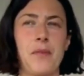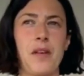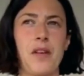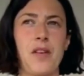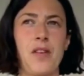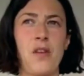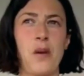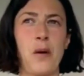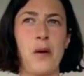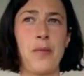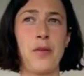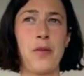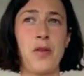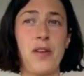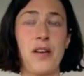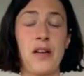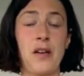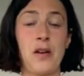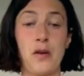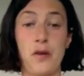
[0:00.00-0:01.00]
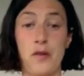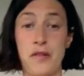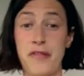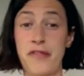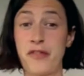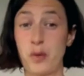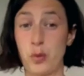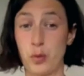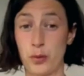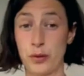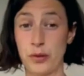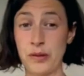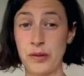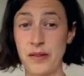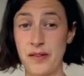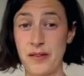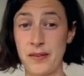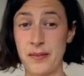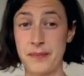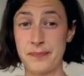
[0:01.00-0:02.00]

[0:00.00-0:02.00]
So I'm using a lot of the florals,